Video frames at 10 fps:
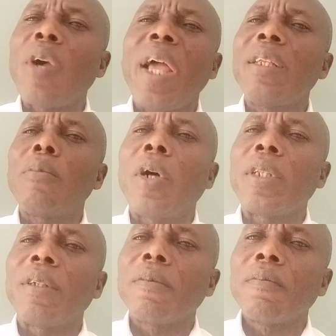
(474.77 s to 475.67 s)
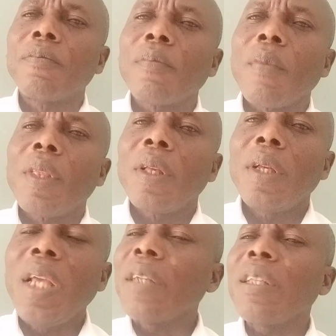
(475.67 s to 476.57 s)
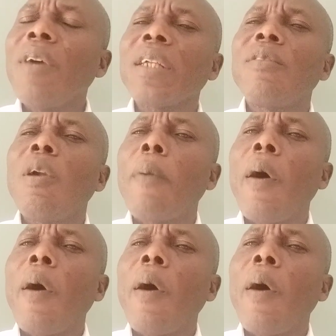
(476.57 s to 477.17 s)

to anybody. He has never given